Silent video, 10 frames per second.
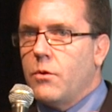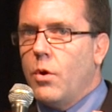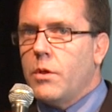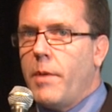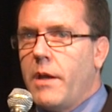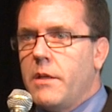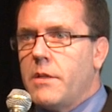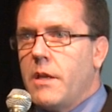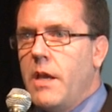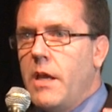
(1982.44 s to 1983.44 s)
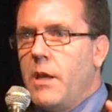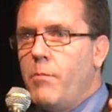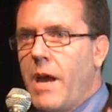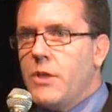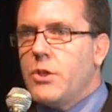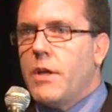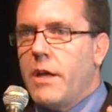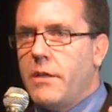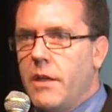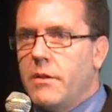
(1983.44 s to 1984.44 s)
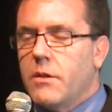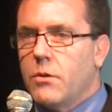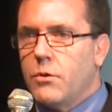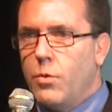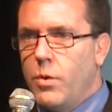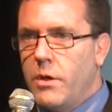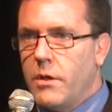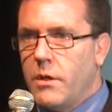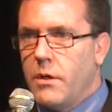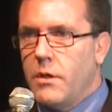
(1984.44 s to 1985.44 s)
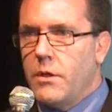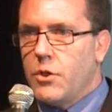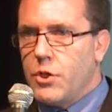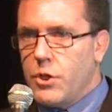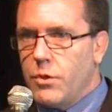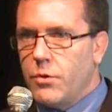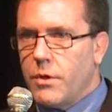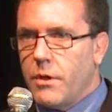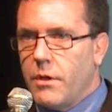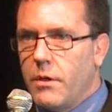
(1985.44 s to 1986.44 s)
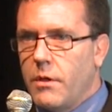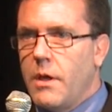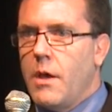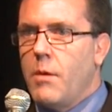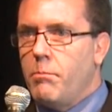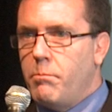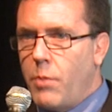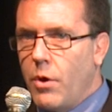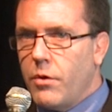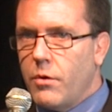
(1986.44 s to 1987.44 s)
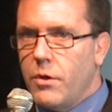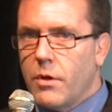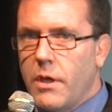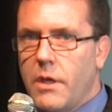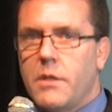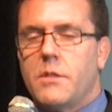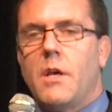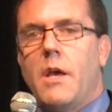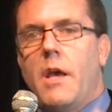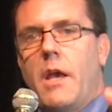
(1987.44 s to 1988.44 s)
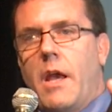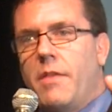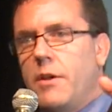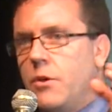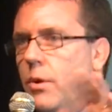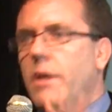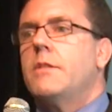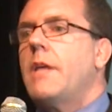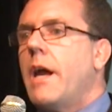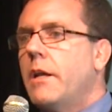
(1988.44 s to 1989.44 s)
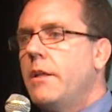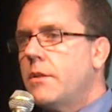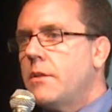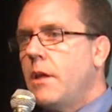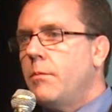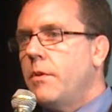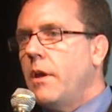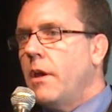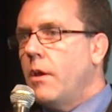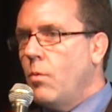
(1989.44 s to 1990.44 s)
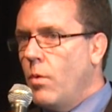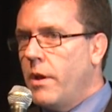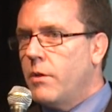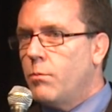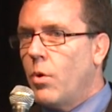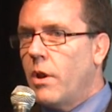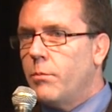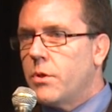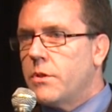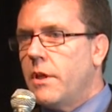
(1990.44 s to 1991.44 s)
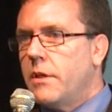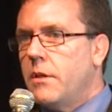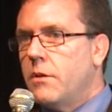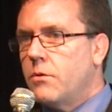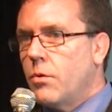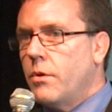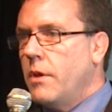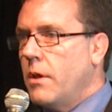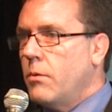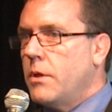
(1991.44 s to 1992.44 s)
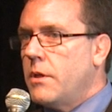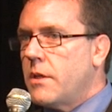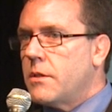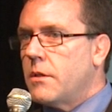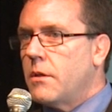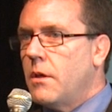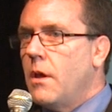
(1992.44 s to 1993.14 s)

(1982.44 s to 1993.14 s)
talked about is that imagine identical twin children. Both are your kids, and they're doing exactly the same thing, and one has borderline personality disorder and the other one doesn't.